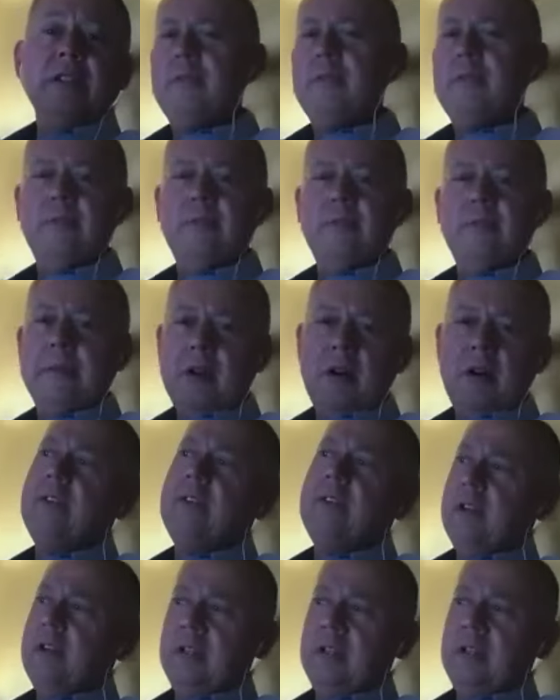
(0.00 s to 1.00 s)
through naming
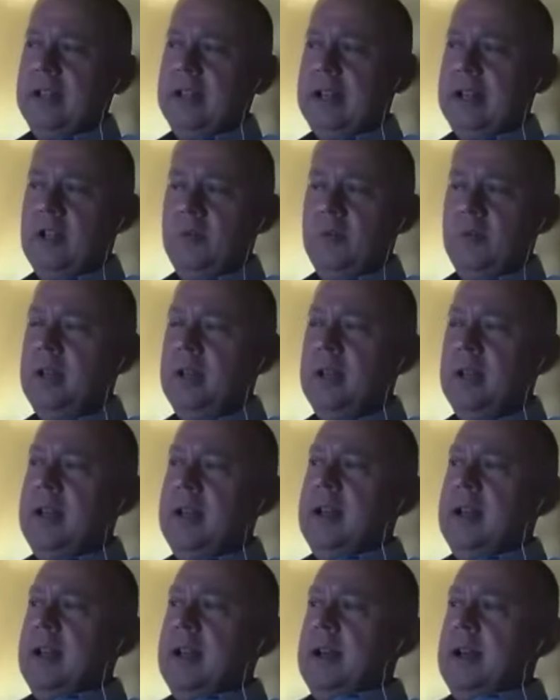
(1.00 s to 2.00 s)
all the 36 states,
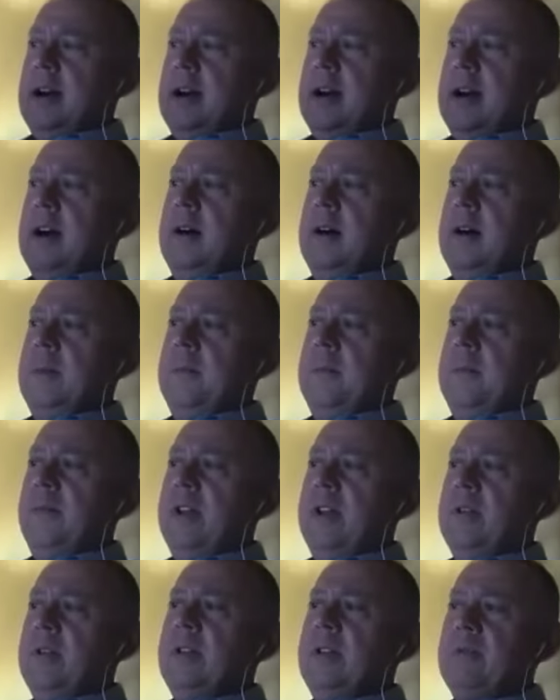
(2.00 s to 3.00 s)
but
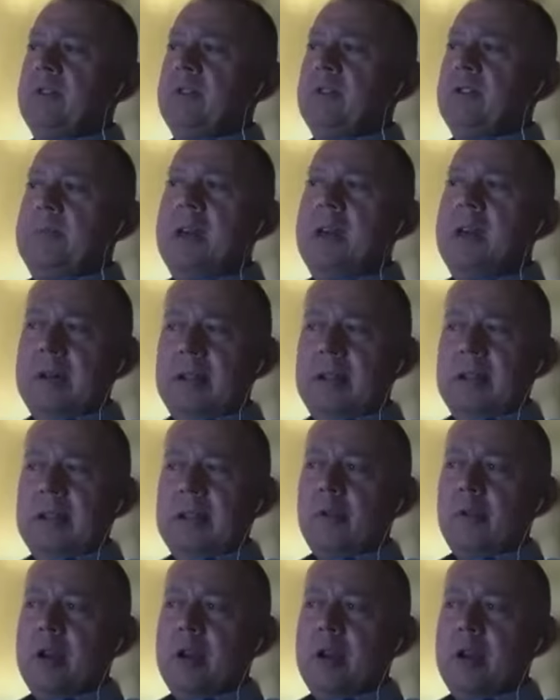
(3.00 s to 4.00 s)
there was an amendment
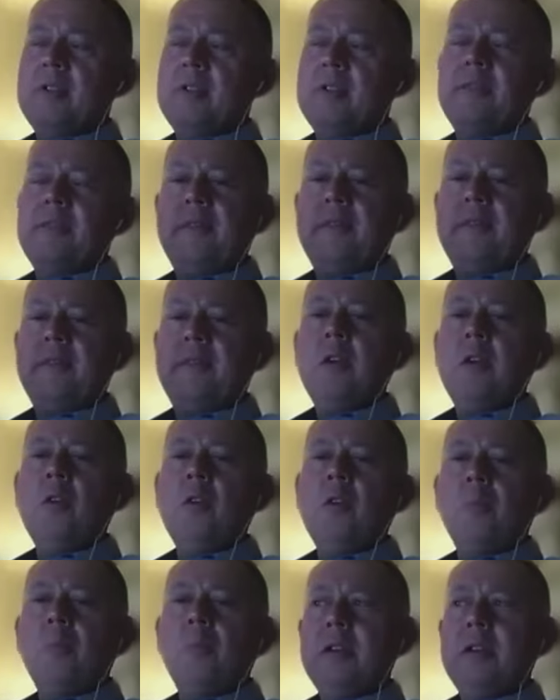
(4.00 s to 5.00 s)
that prohibits federal
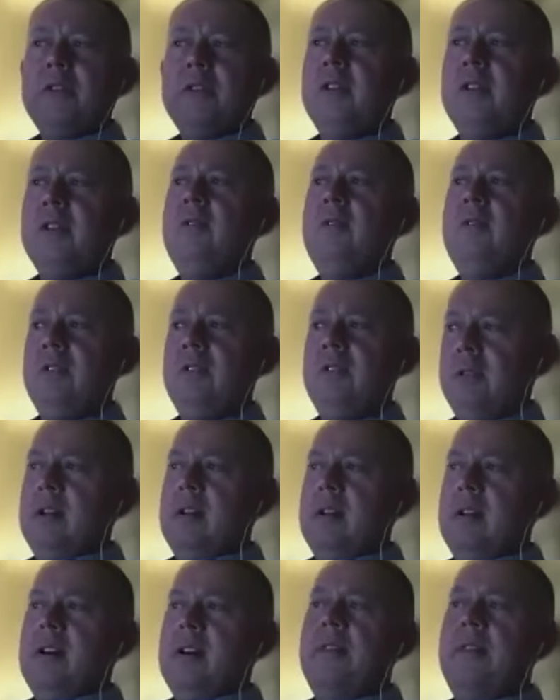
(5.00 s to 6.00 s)
prosecution
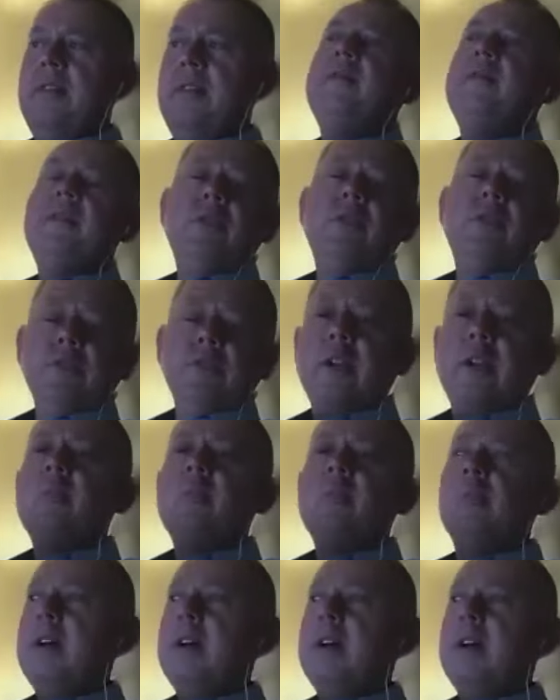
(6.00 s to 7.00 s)
of individuals
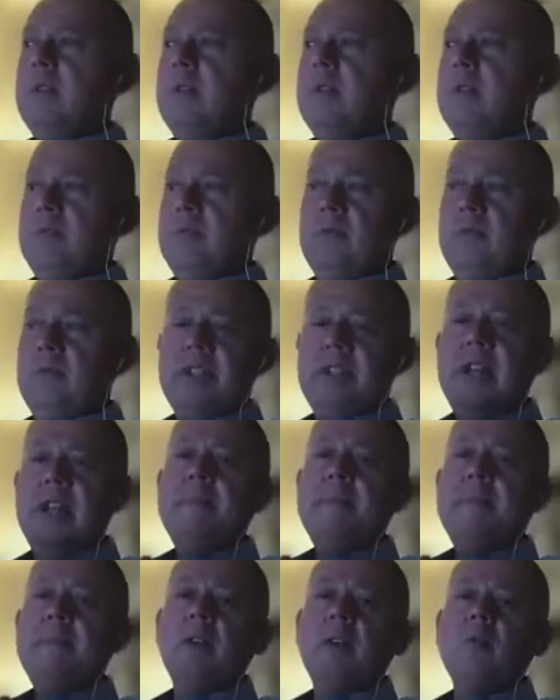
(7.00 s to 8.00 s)
that are complying with
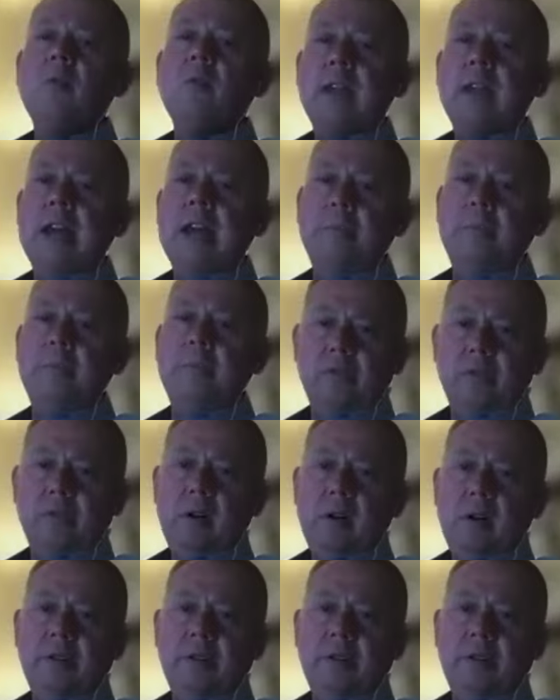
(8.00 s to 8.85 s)
state medical cannabis